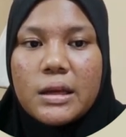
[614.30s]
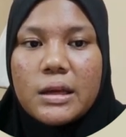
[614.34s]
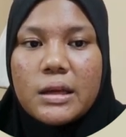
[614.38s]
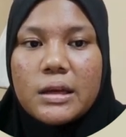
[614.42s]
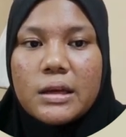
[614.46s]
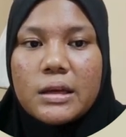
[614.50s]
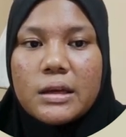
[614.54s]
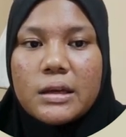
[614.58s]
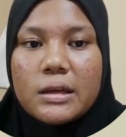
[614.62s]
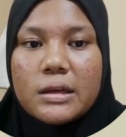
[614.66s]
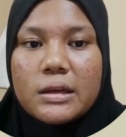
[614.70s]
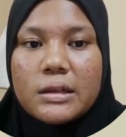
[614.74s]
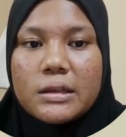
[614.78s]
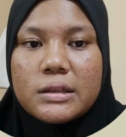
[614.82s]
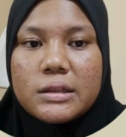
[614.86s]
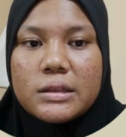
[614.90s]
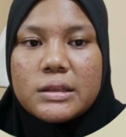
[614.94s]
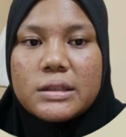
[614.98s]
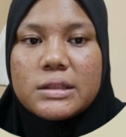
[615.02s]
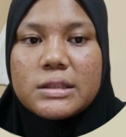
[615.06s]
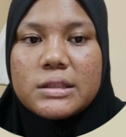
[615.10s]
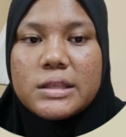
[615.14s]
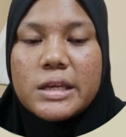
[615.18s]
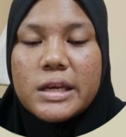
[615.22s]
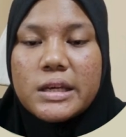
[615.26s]
a
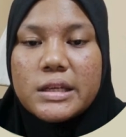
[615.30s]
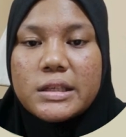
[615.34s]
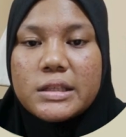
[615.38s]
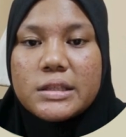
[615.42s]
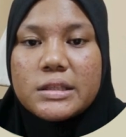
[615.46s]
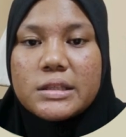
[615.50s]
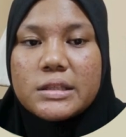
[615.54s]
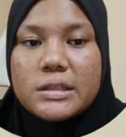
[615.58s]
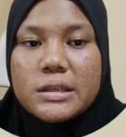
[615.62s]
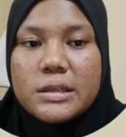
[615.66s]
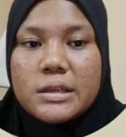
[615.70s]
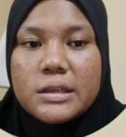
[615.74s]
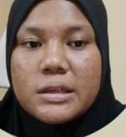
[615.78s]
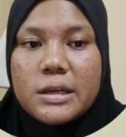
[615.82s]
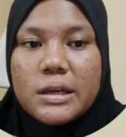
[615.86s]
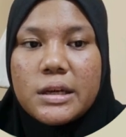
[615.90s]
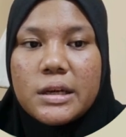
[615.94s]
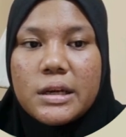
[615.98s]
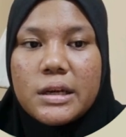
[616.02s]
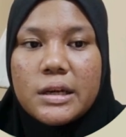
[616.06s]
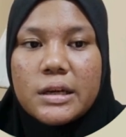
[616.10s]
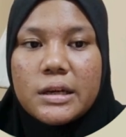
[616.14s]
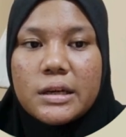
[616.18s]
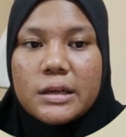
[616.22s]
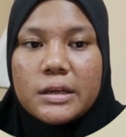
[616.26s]
text
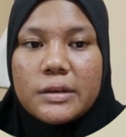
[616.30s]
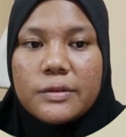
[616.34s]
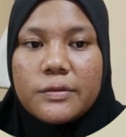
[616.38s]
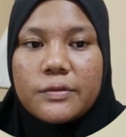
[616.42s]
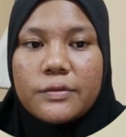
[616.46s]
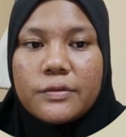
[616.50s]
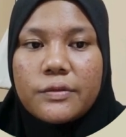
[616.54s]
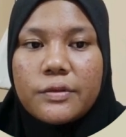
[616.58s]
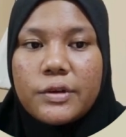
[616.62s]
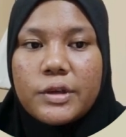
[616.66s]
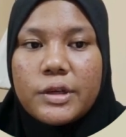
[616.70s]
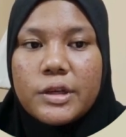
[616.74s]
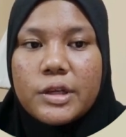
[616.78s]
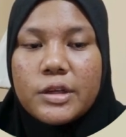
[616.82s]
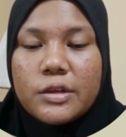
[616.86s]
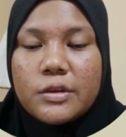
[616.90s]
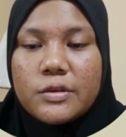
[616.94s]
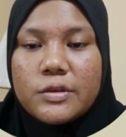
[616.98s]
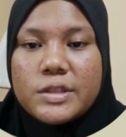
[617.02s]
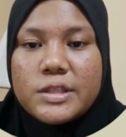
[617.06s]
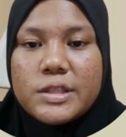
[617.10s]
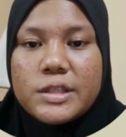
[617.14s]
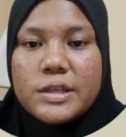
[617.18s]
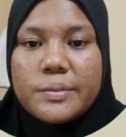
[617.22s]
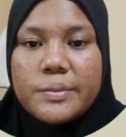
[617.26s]
area for the
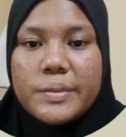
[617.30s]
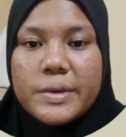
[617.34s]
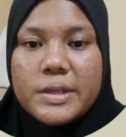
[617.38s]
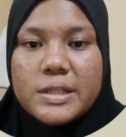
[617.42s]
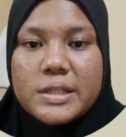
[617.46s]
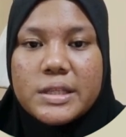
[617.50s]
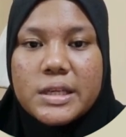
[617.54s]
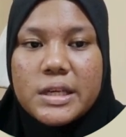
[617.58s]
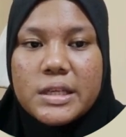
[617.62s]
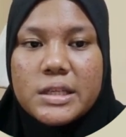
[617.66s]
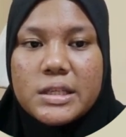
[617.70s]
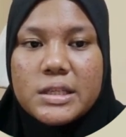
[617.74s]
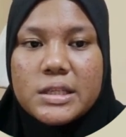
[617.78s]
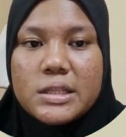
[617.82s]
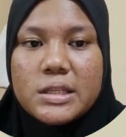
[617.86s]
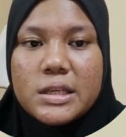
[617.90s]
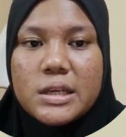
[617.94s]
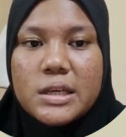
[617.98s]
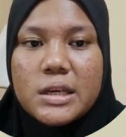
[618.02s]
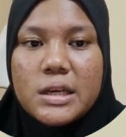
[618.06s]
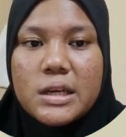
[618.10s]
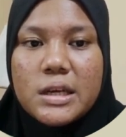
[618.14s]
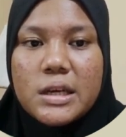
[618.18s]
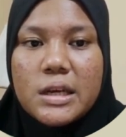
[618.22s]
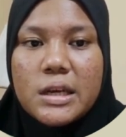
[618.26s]
user message,
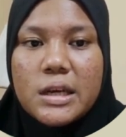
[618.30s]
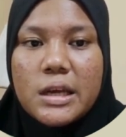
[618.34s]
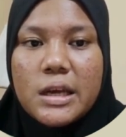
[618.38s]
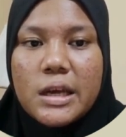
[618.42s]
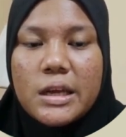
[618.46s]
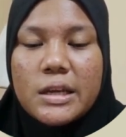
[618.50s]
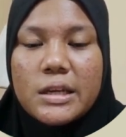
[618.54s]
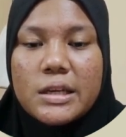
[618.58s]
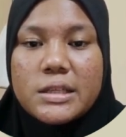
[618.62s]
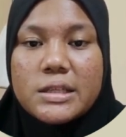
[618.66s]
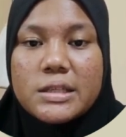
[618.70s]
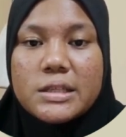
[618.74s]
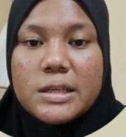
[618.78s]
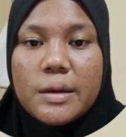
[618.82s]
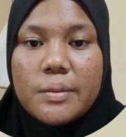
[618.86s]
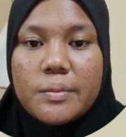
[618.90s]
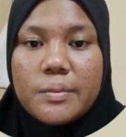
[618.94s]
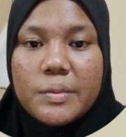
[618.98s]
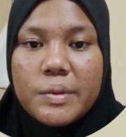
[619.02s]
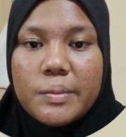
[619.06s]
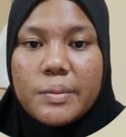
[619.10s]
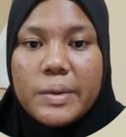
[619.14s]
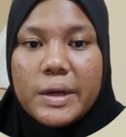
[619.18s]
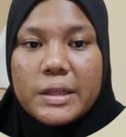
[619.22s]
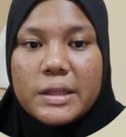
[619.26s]
and a submit
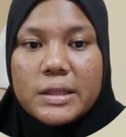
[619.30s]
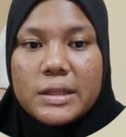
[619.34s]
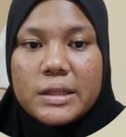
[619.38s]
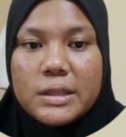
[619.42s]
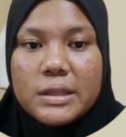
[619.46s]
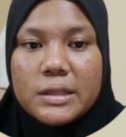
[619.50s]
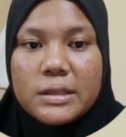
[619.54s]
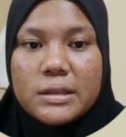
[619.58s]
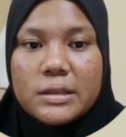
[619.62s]
button.